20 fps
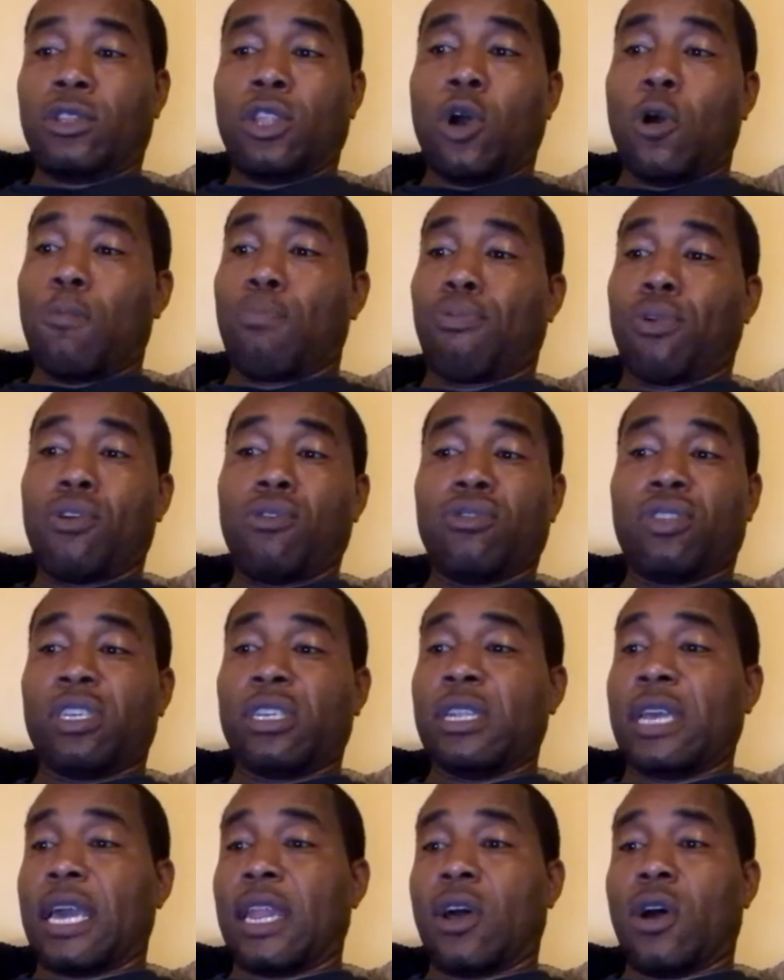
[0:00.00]
no
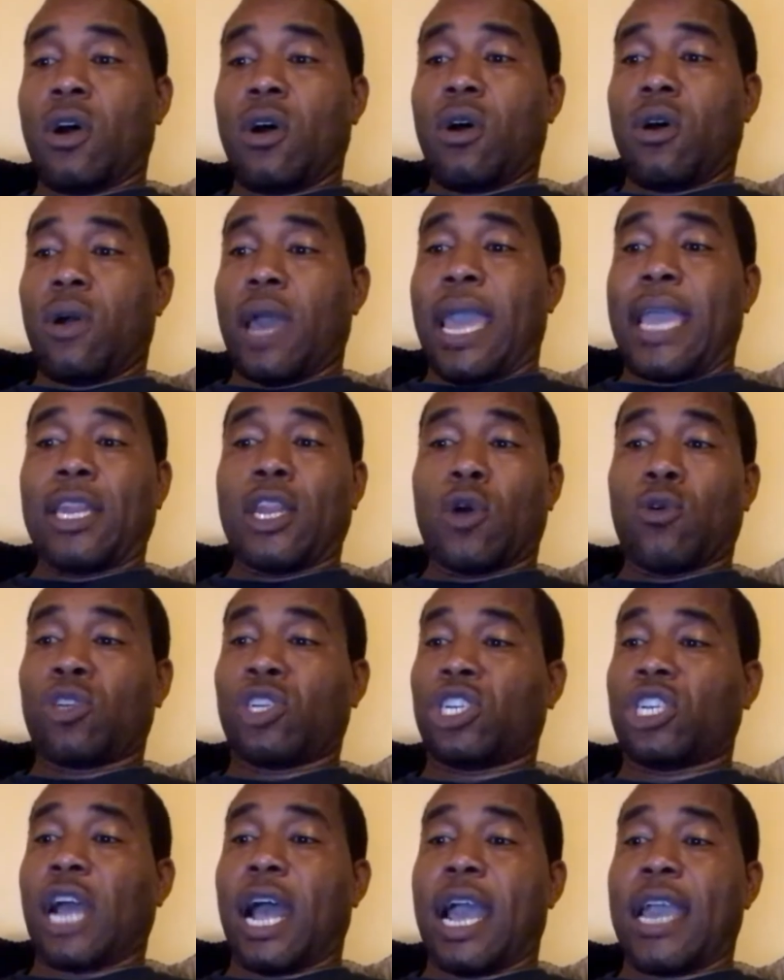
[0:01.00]
bruising at all. Ain't no
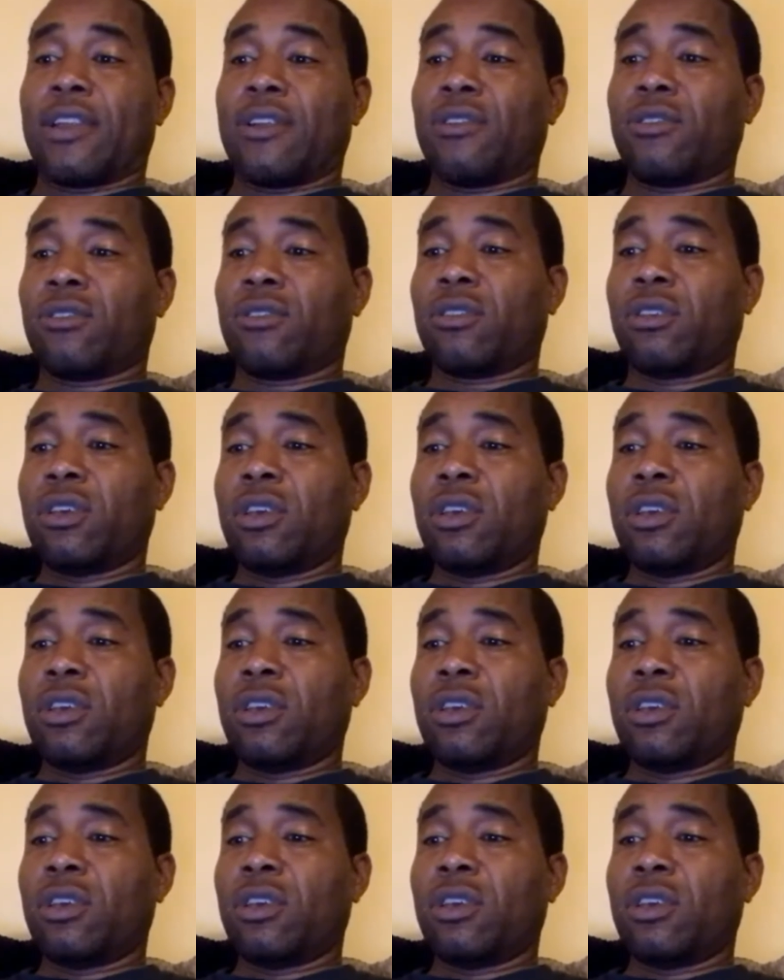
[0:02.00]
shiners.